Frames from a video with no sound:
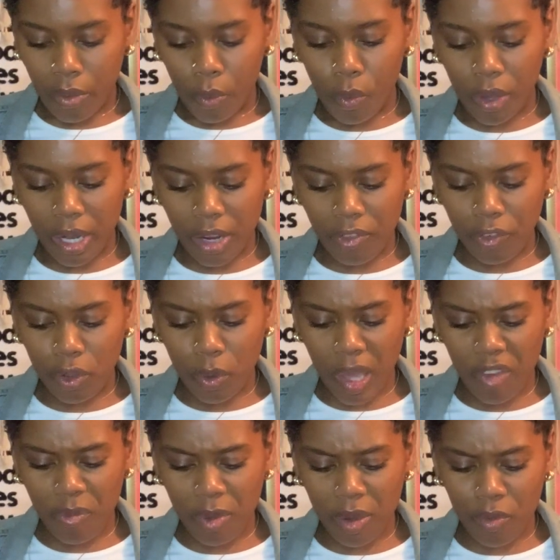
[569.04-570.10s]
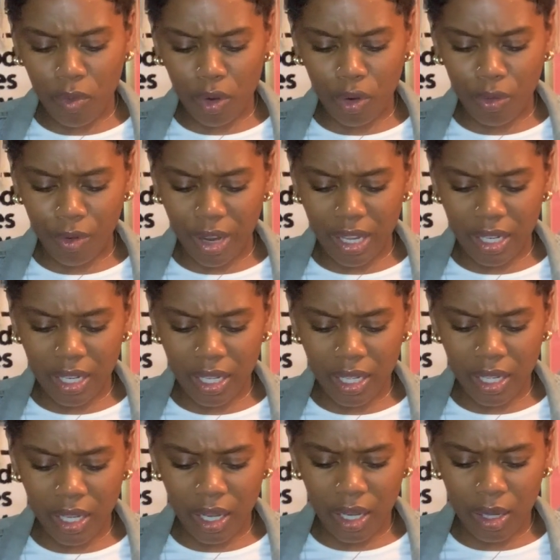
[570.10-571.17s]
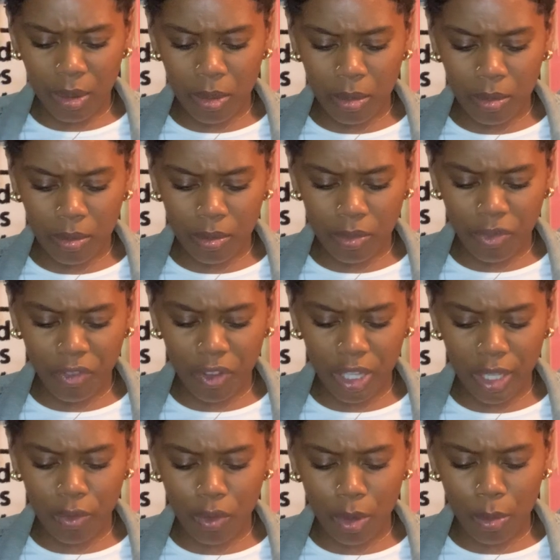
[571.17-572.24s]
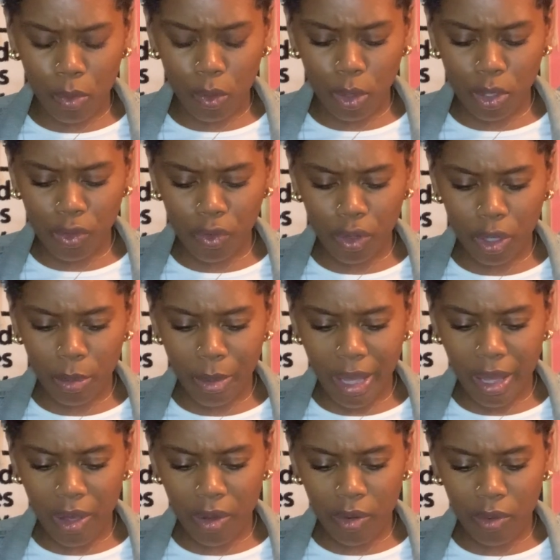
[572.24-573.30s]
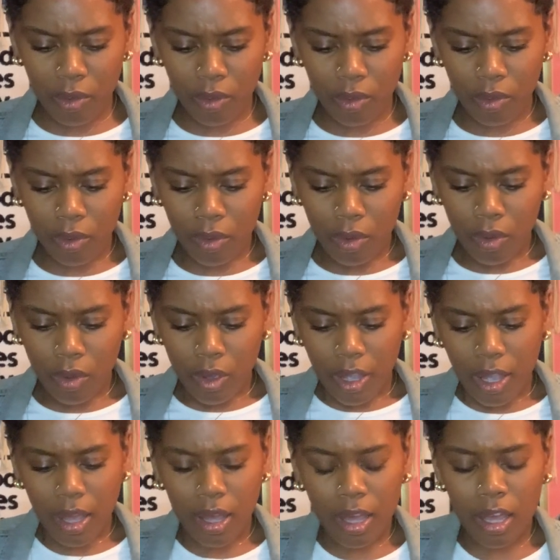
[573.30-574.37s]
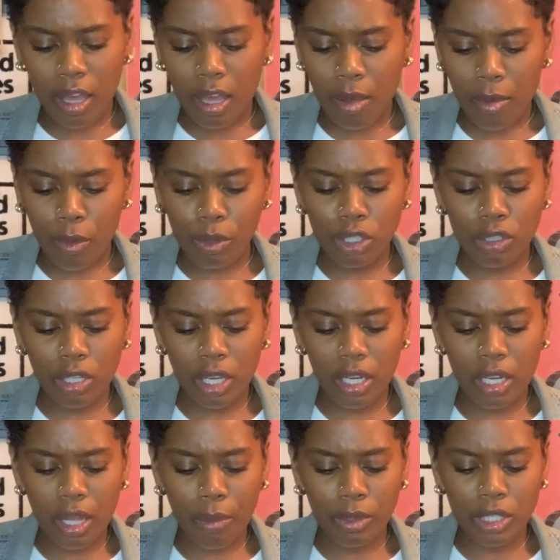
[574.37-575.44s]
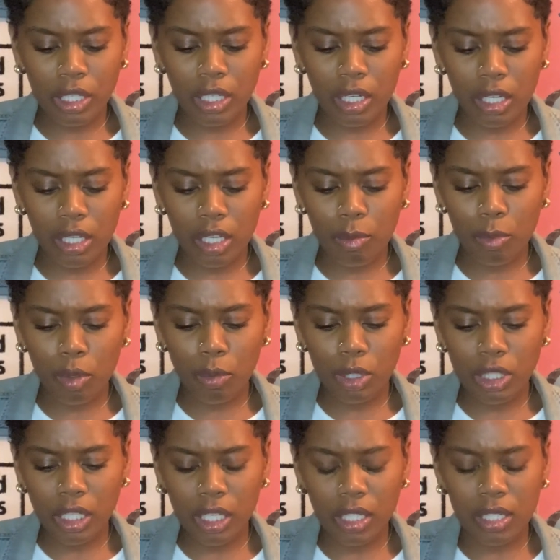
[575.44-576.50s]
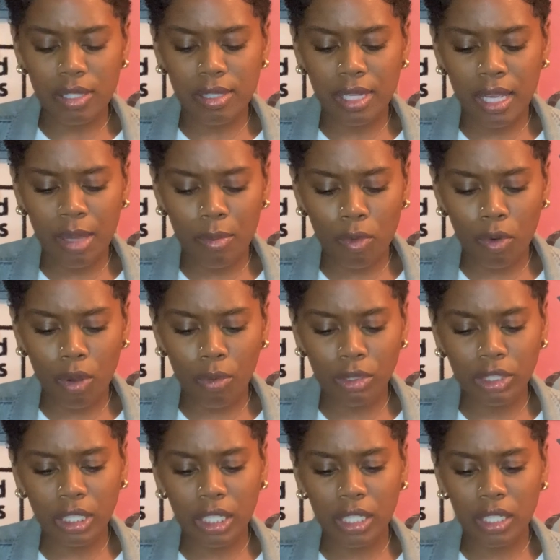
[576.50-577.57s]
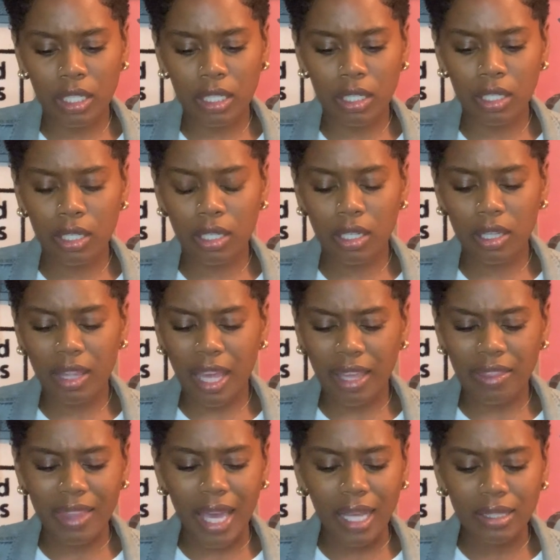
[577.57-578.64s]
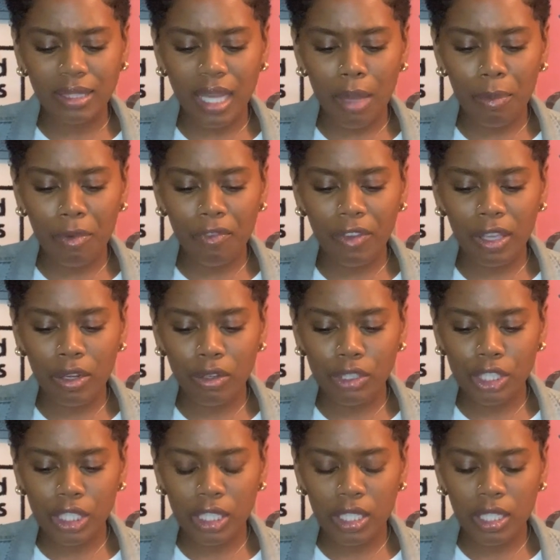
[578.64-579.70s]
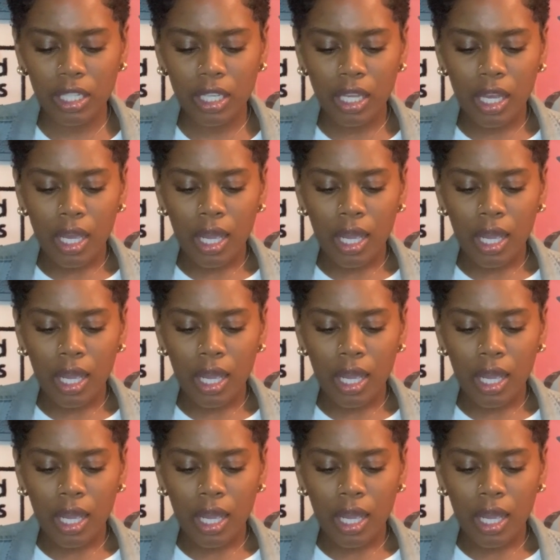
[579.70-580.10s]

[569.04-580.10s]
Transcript: Whatever you have been regretting, um, feeling remorseful about. Um, I wish you could. I wish I could have did more. I wish I could have said more. I wish I could have did, did, that that type of energy.